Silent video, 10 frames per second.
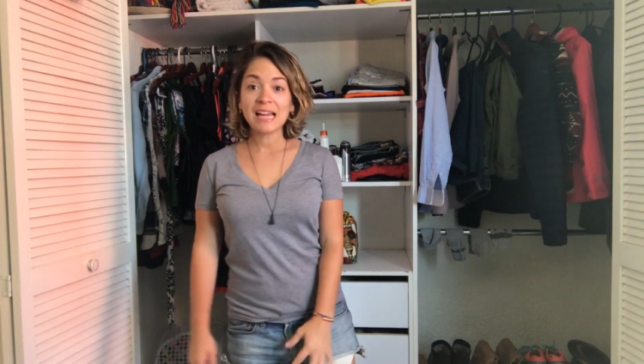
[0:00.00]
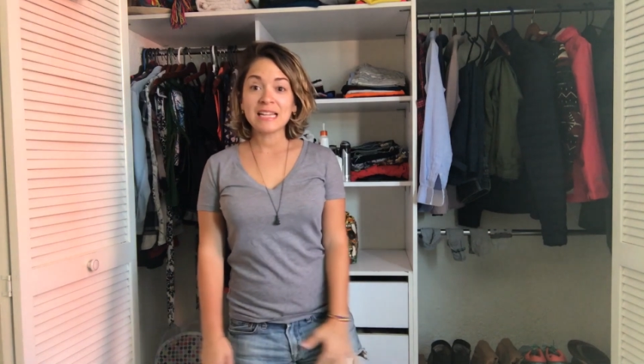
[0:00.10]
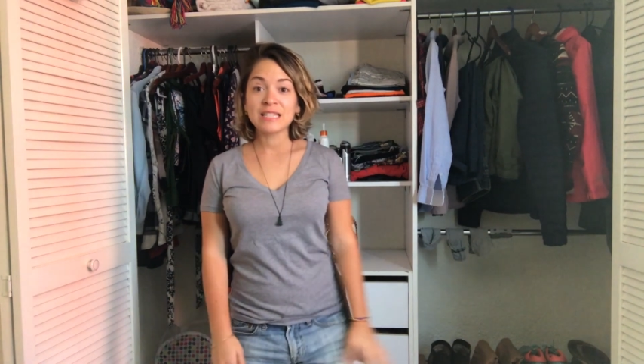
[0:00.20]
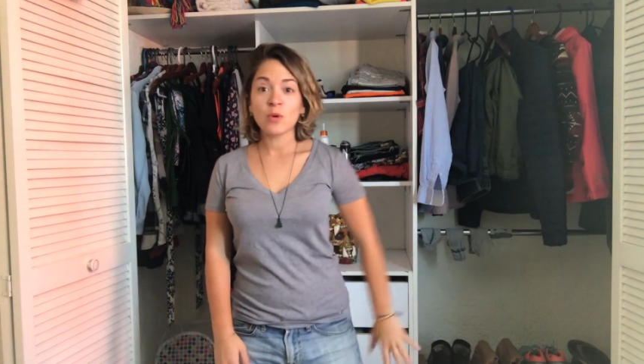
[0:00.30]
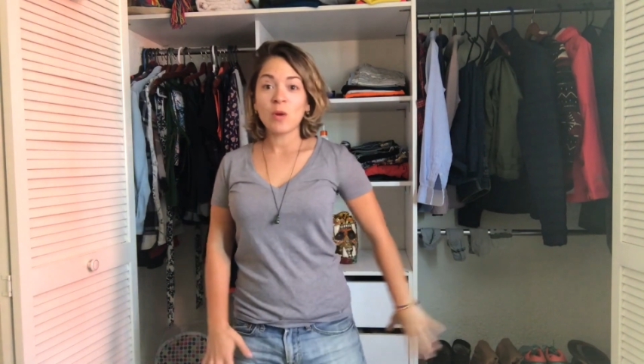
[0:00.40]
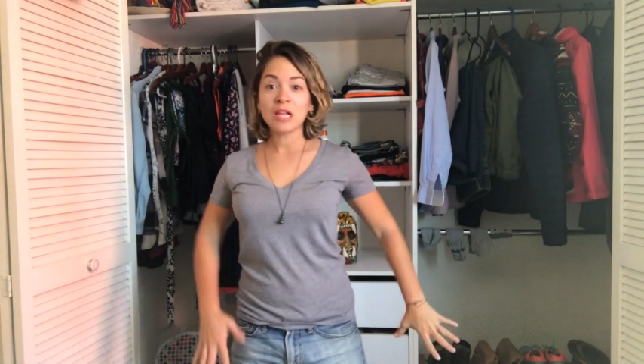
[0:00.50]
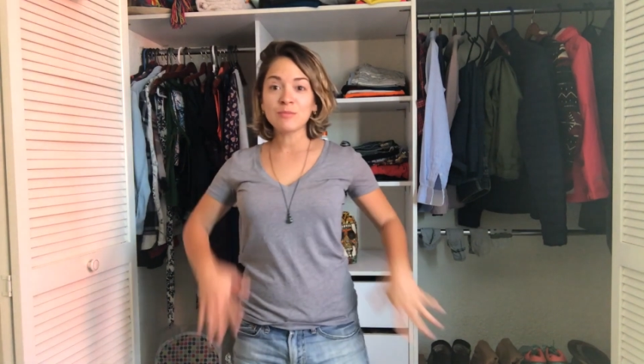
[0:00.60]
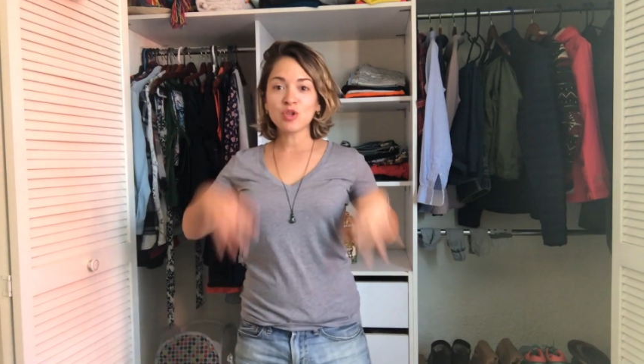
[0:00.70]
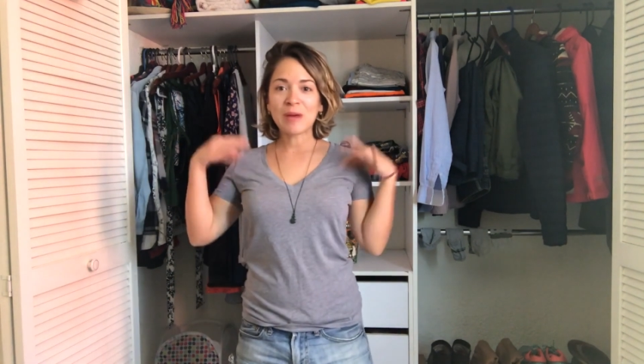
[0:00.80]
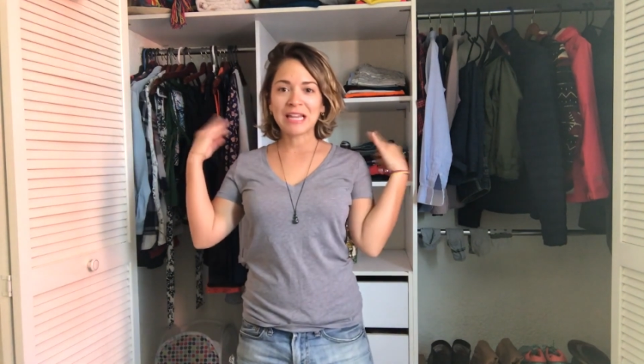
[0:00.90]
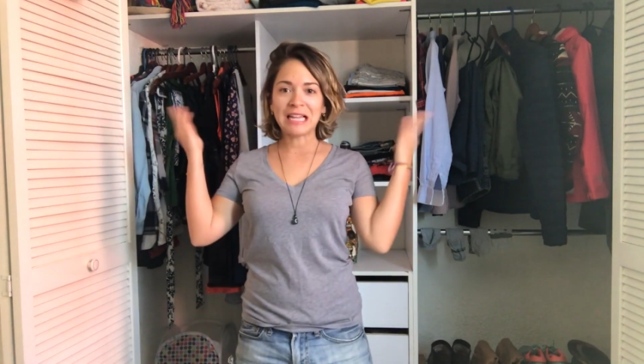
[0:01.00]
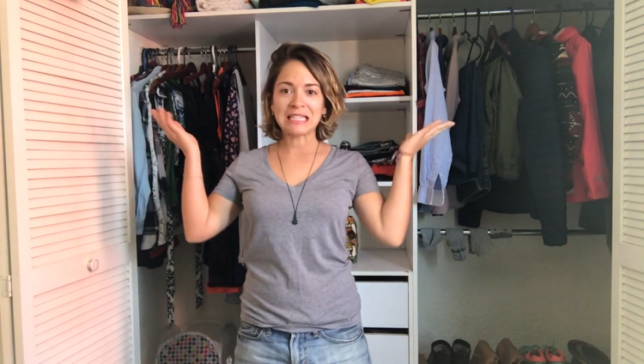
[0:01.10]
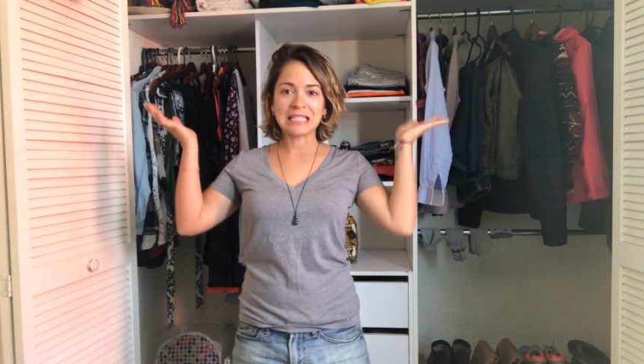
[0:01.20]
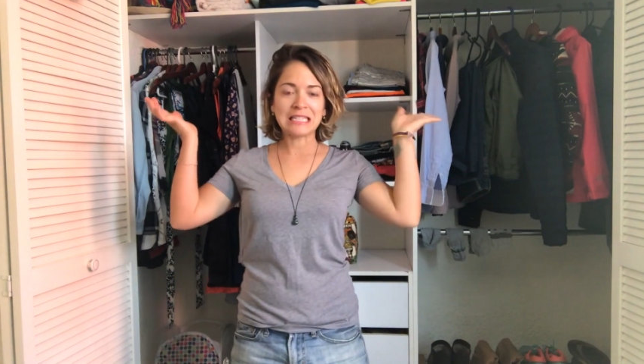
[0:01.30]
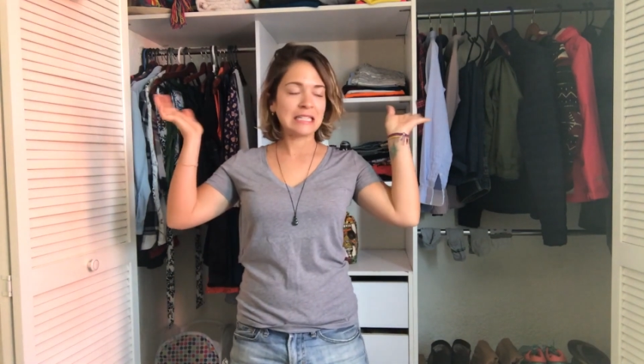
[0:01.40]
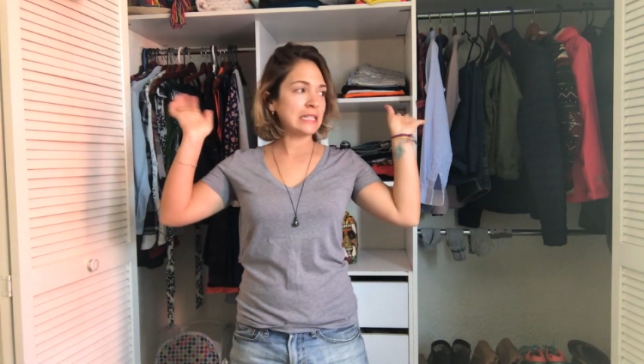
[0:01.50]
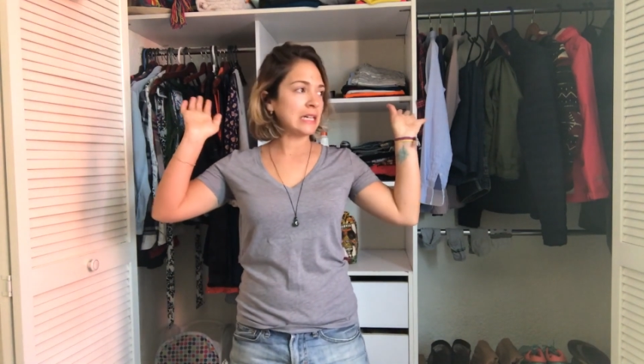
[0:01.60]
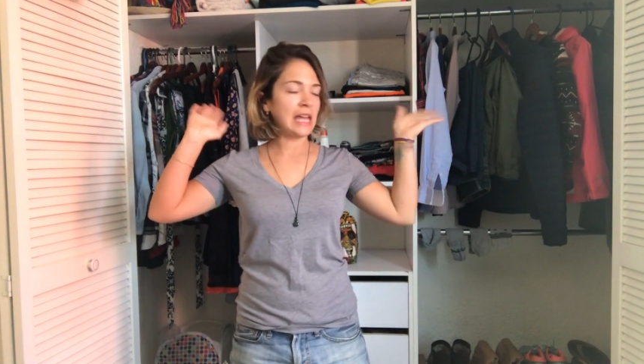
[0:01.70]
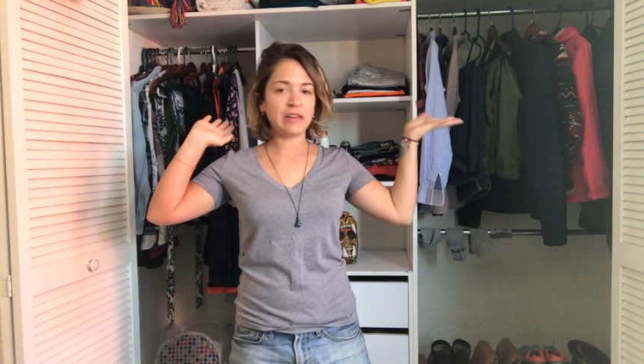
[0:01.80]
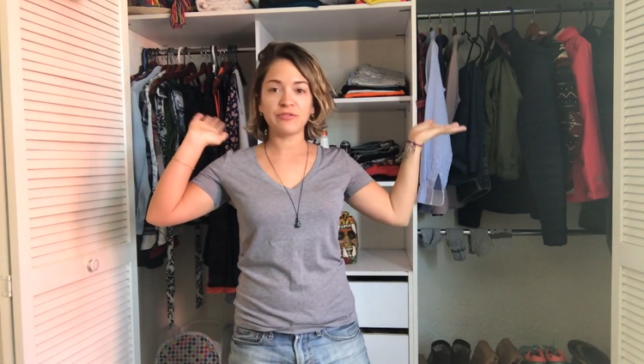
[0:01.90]
guys, welcome to my closet,
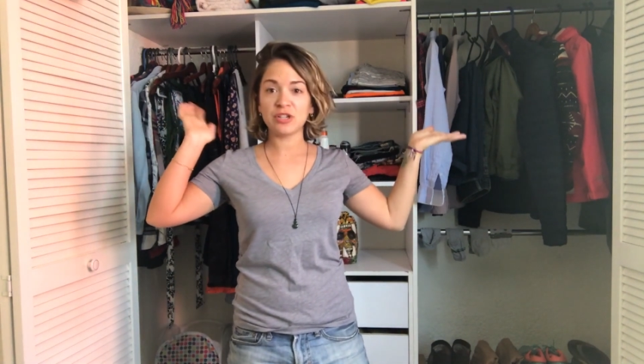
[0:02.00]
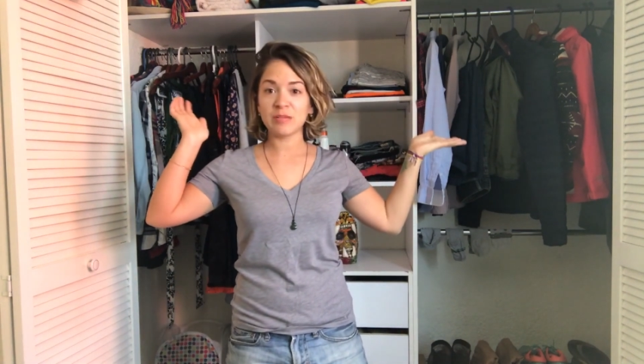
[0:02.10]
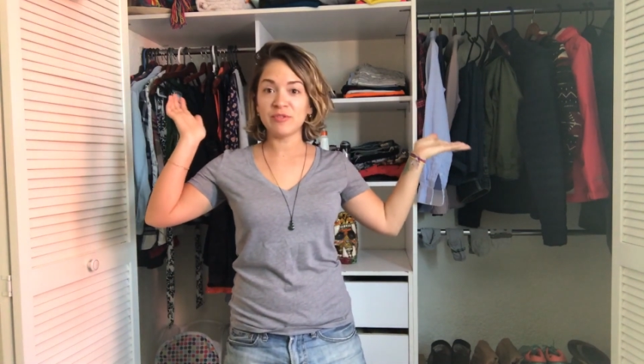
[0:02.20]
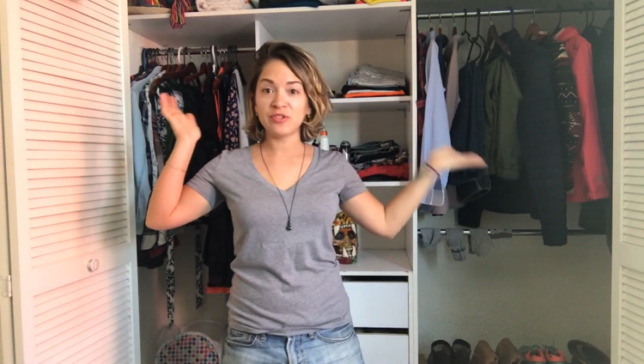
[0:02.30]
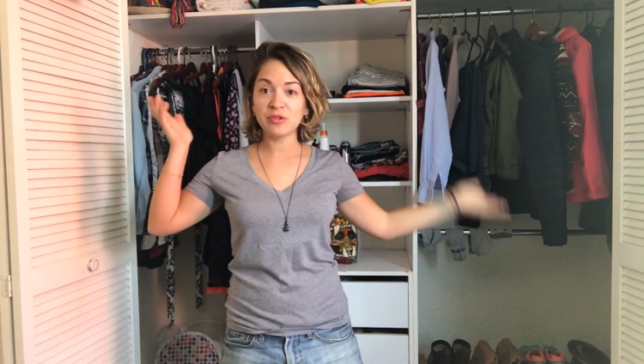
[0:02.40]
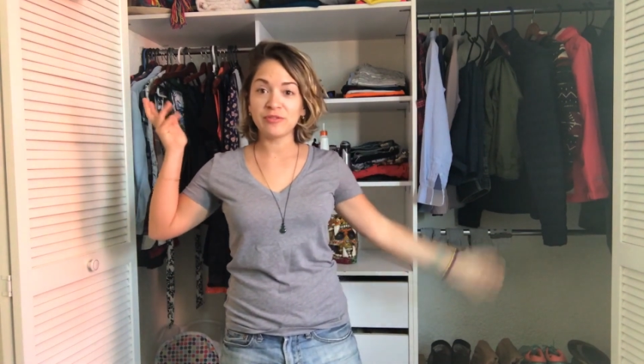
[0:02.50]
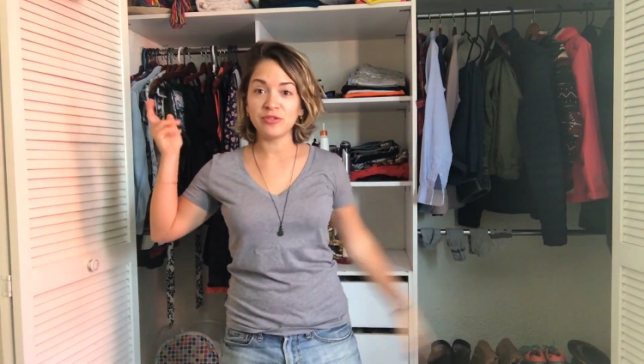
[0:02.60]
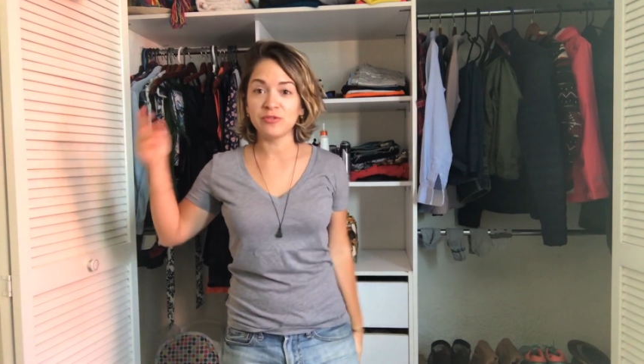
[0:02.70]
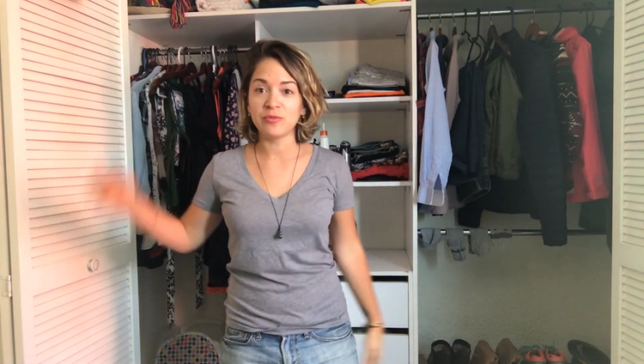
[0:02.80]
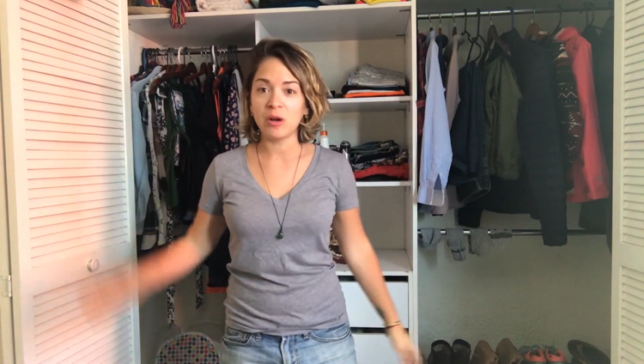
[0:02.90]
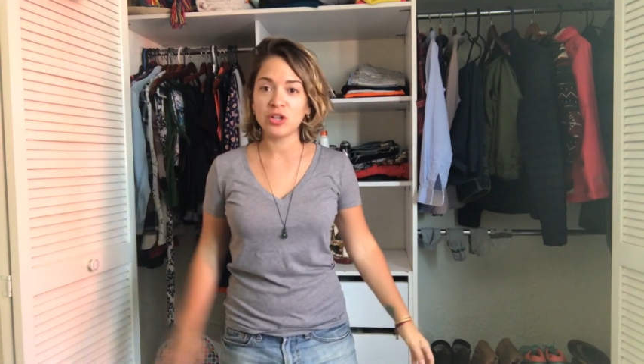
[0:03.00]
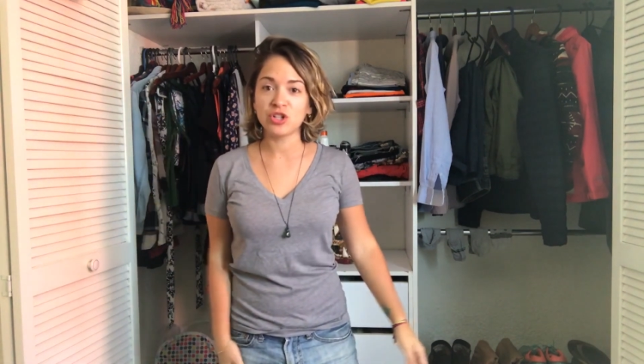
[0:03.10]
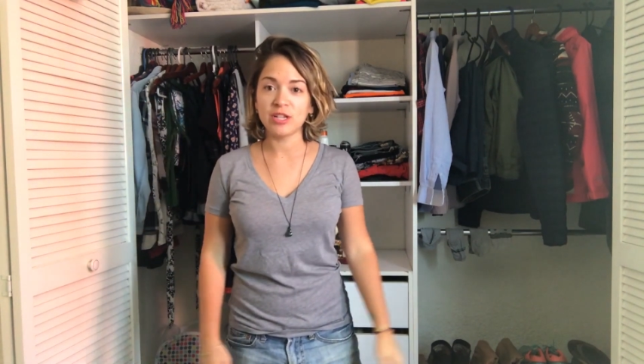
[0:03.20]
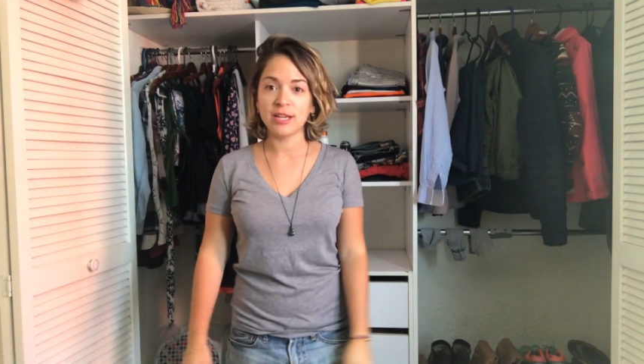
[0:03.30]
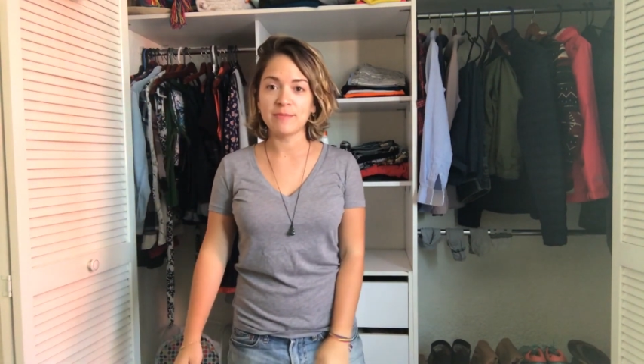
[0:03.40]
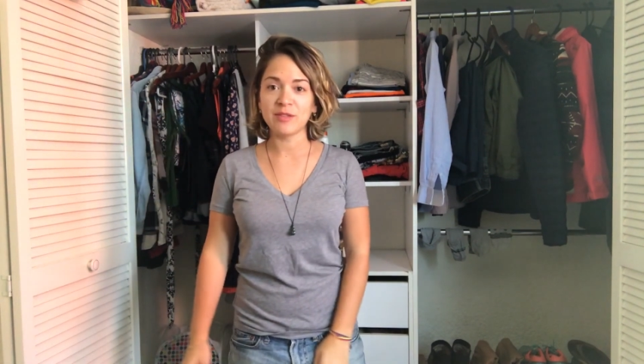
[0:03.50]
again for some of you if you've watched